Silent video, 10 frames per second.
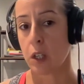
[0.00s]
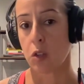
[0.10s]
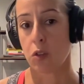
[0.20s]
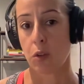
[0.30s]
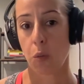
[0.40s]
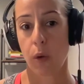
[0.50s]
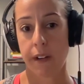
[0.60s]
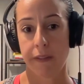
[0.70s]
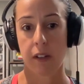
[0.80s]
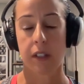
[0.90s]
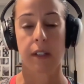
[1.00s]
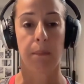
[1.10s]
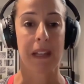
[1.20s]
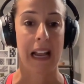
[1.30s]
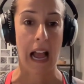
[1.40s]
So, what if there's
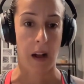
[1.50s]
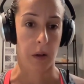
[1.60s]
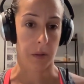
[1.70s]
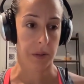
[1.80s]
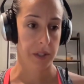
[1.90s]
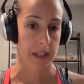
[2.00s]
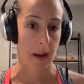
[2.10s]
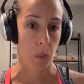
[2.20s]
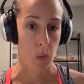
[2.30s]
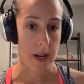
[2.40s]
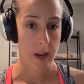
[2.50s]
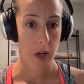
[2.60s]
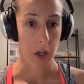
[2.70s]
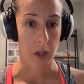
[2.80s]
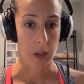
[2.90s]
something else that we
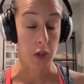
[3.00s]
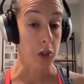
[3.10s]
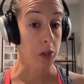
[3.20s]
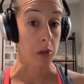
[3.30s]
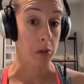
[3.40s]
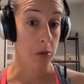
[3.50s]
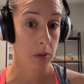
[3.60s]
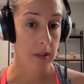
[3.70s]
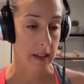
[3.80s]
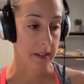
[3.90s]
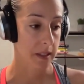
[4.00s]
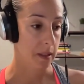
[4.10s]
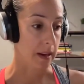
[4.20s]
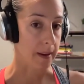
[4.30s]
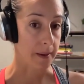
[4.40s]
could do
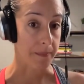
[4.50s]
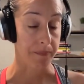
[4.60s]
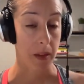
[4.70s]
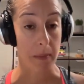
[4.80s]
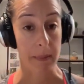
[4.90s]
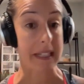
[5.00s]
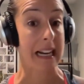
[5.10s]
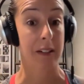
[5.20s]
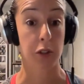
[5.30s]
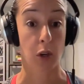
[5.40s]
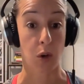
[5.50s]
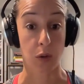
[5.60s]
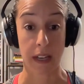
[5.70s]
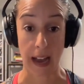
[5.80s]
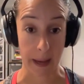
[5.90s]
that's maybe not so
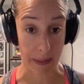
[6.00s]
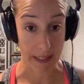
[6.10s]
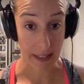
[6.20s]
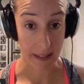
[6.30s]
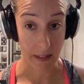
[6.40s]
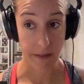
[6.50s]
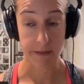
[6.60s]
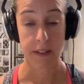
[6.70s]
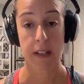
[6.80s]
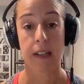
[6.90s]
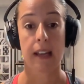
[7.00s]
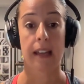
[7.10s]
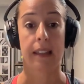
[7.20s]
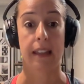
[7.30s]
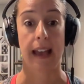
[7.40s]
time intensive
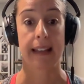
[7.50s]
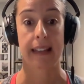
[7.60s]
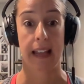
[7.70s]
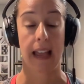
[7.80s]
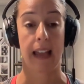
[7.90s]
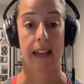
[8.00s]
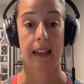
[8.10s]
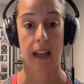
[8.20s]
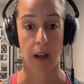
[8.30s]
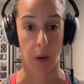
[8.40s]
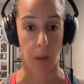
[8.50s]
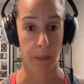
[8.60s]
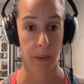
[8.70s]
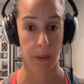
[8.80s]
that can help